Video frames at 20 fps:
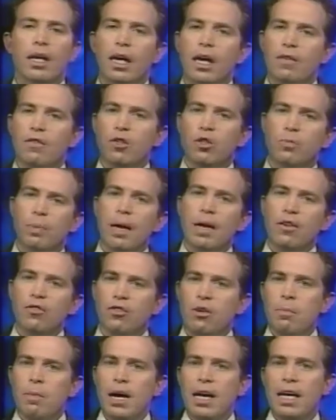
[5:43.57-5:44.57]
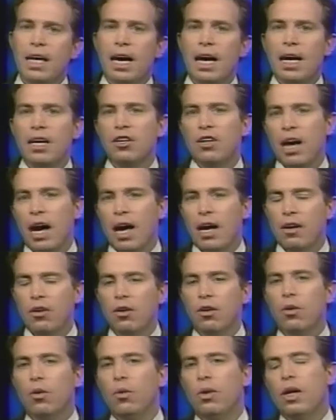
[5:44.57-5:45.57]
If you're spending some money on
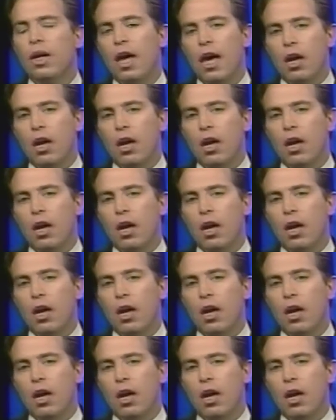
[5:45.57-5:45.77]
Yahoo